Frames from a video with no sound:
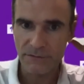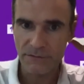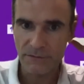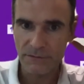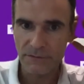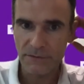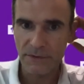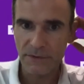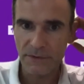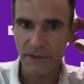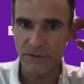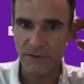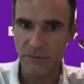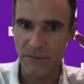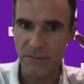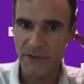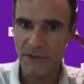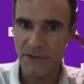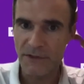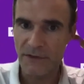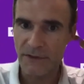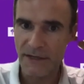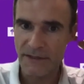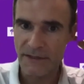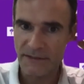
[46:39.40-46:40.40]
like the
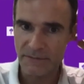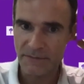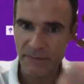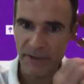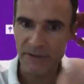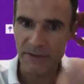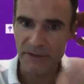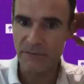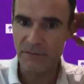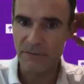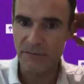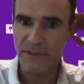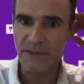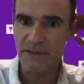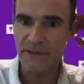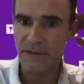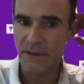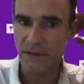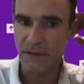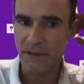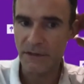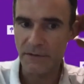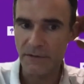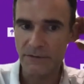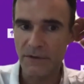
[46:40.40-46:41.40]
middle class by the median
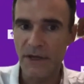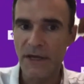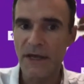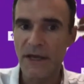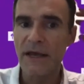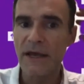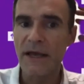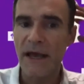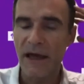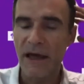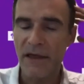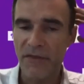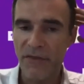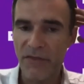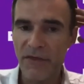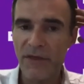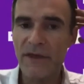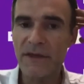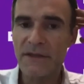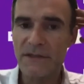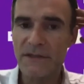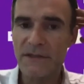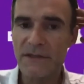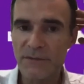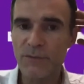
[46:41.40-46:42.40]
household, I
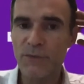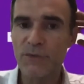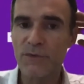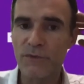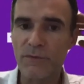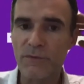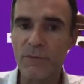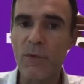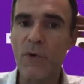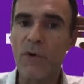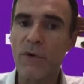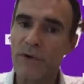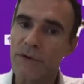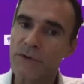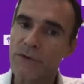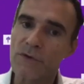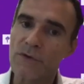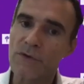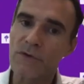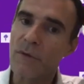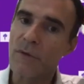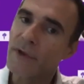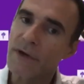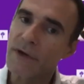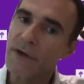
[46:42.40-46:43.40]
think it's improved more in
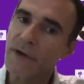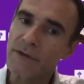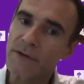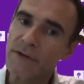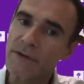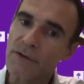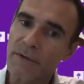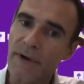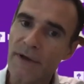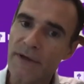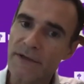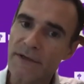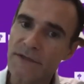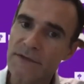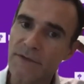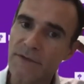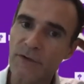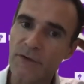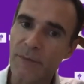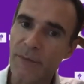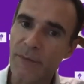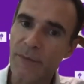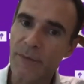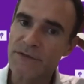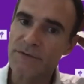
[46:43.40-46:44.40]
Europe than in the U S over
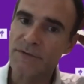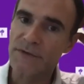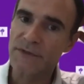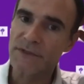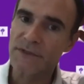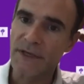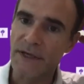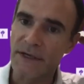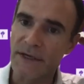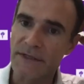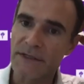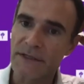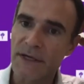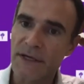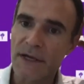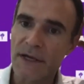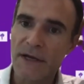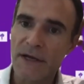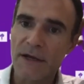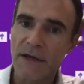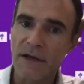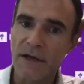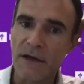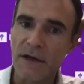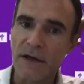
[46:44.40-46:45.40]
the past twenty years.
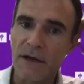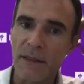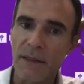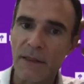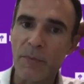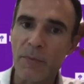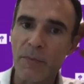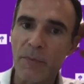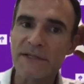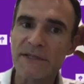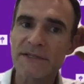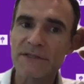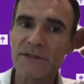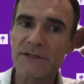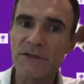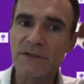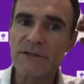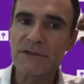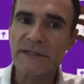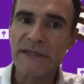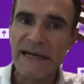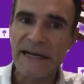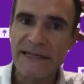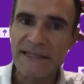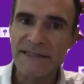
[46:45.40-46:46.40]
Uh, but it's
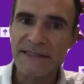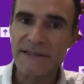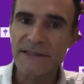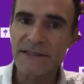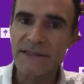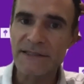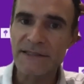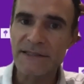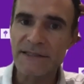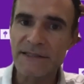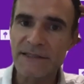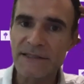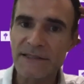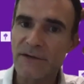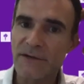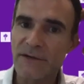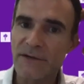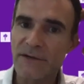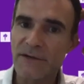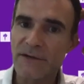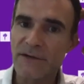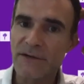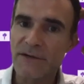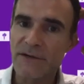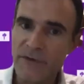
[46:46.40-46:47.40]
not as easy as
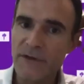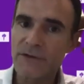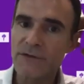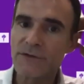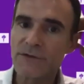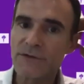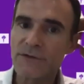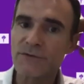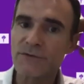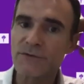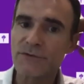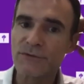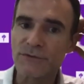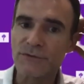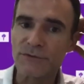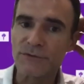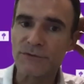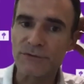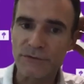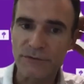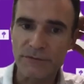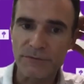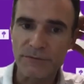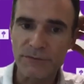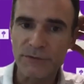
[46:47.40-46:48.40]
you think to to
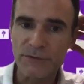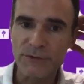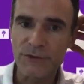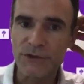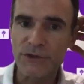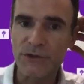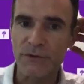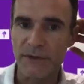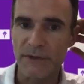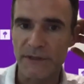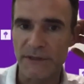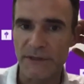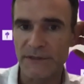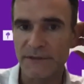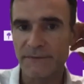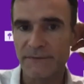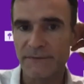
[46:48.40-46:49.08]
to show it.